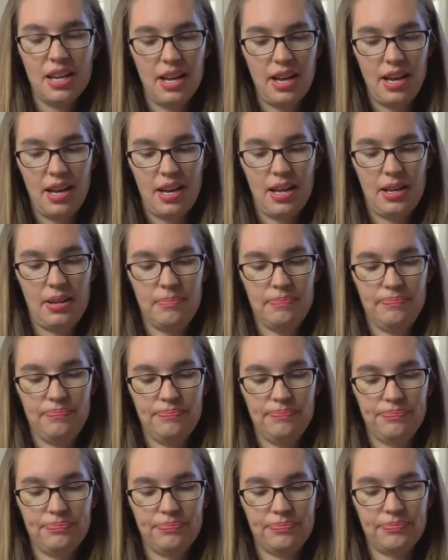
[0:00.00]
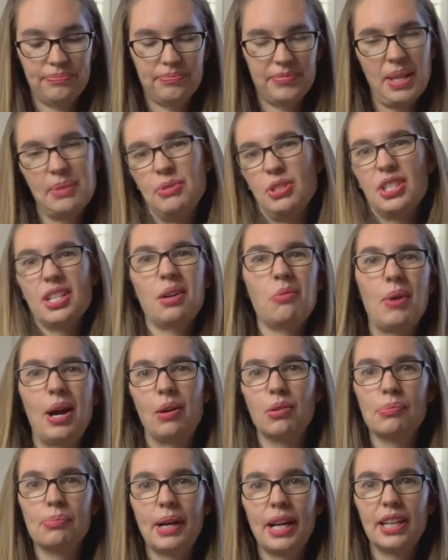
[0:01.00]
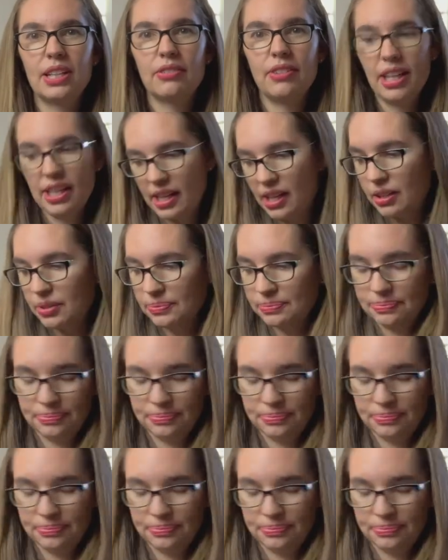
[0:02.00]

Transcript: I'm just not wowed by it right now.